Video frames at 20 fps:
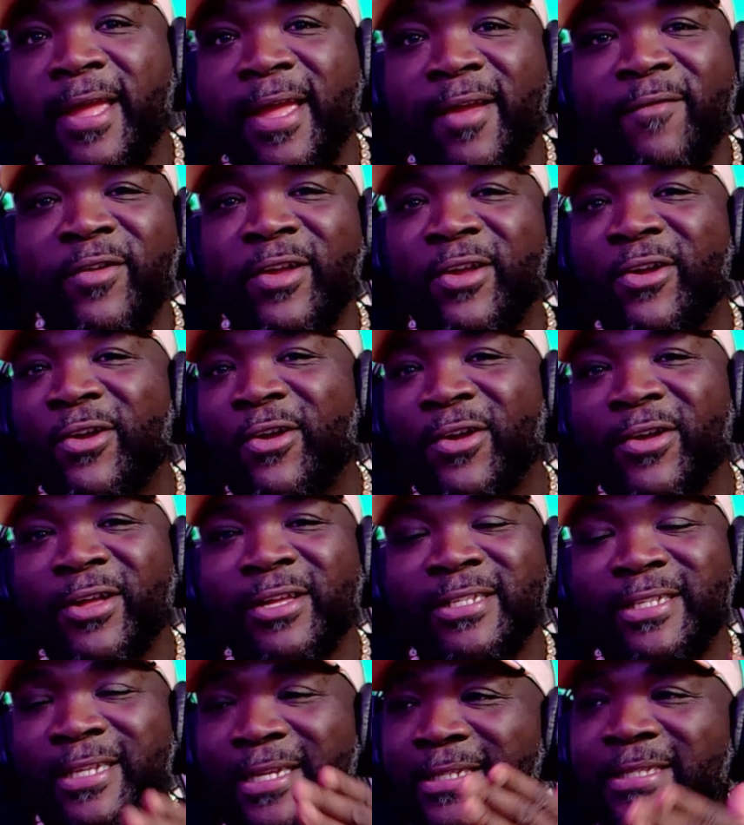Every girl
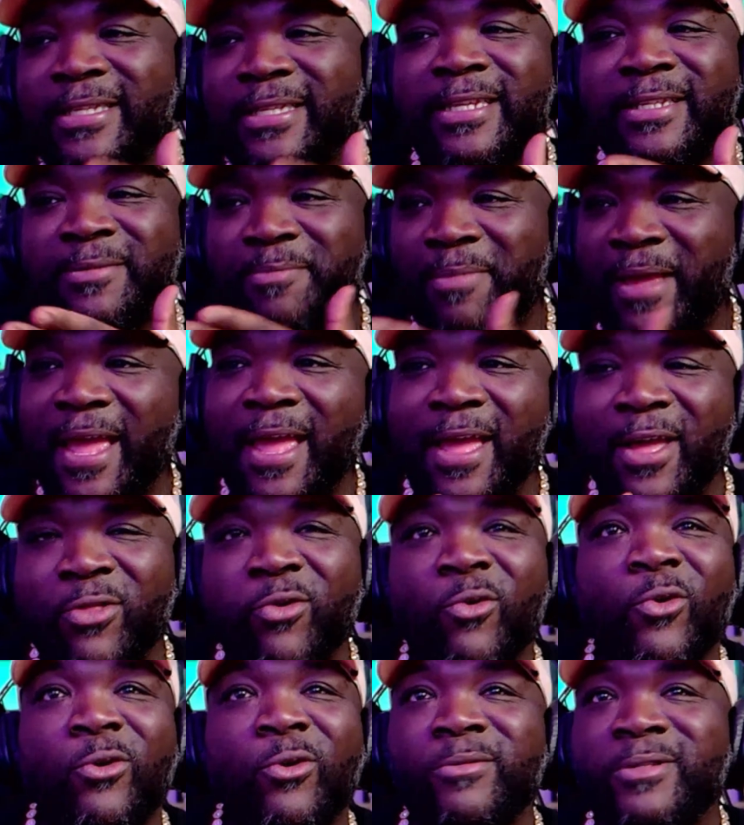says this
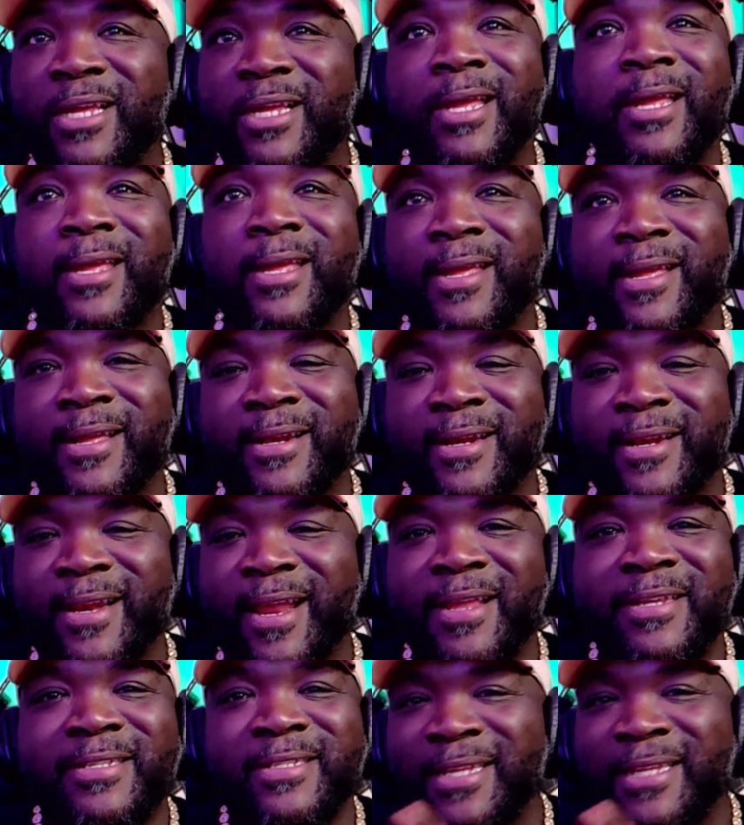bathroom thing.
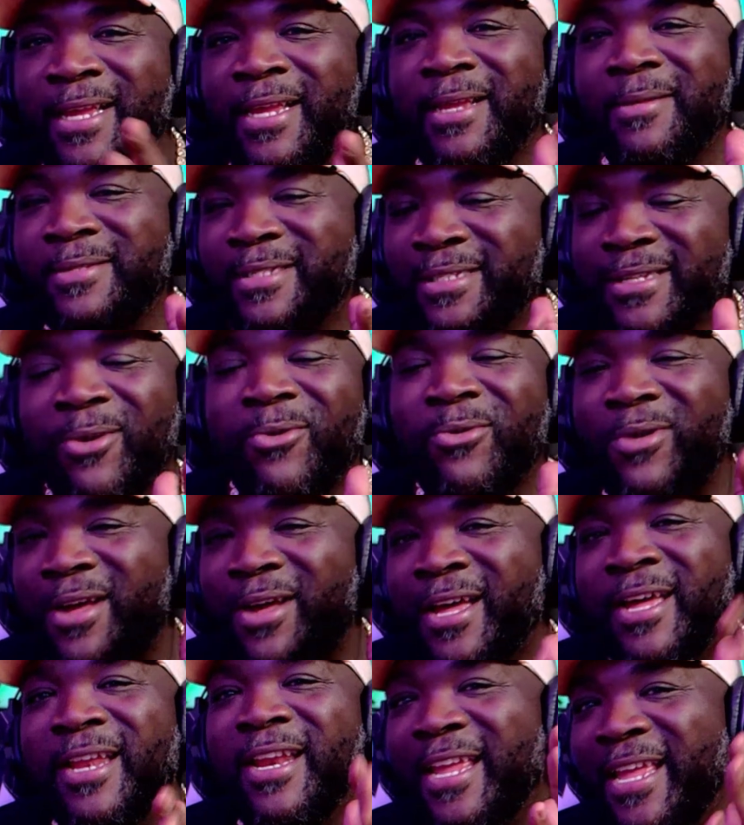They seem so
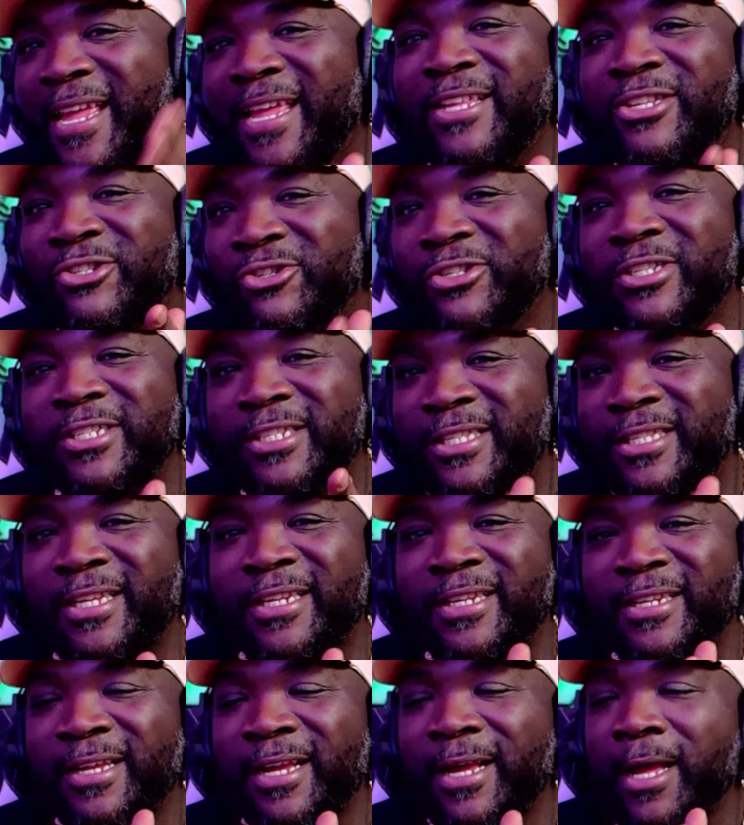uninterested.
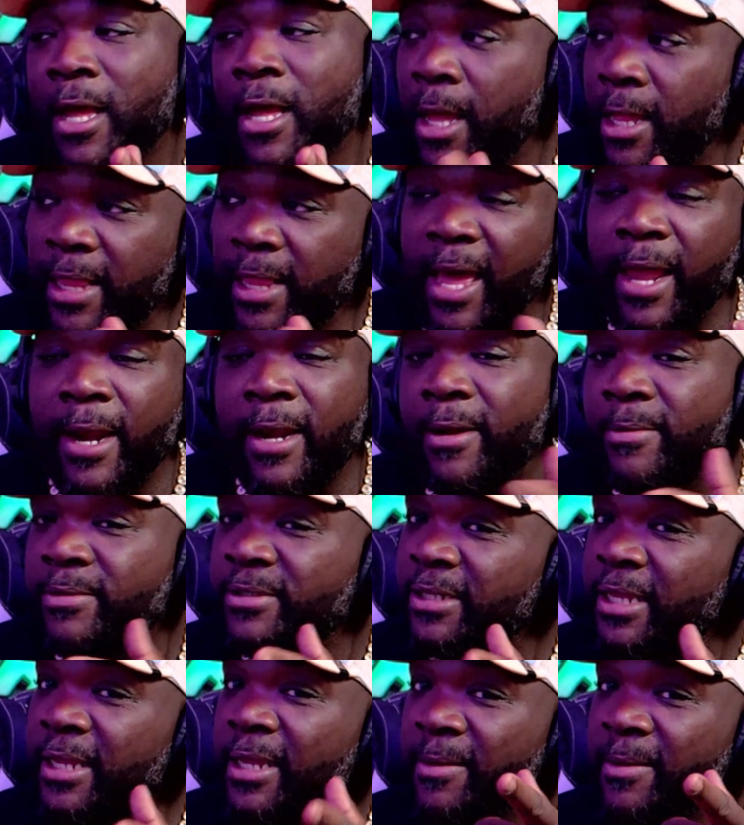A lot of them
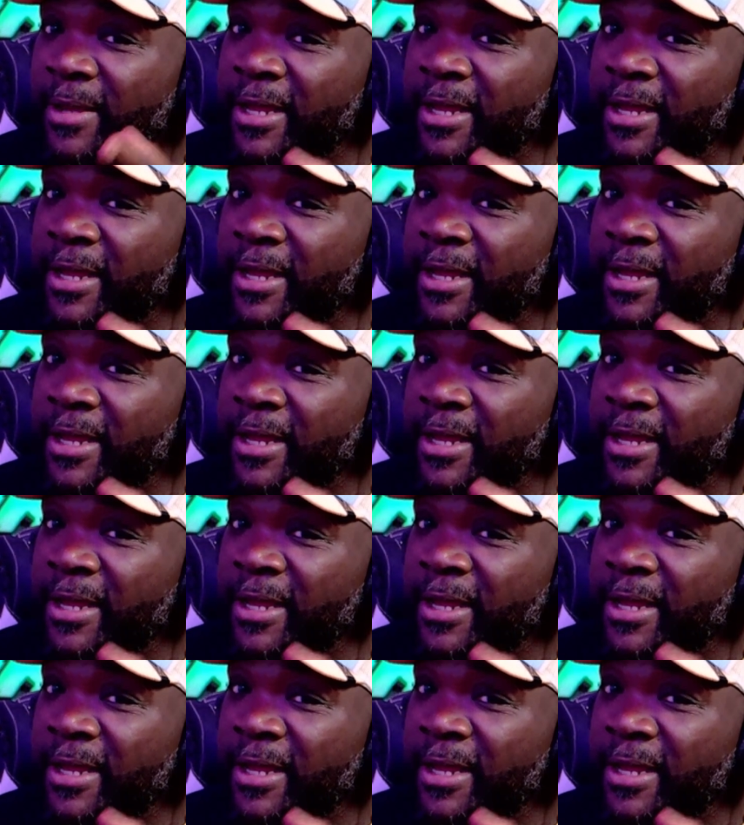seem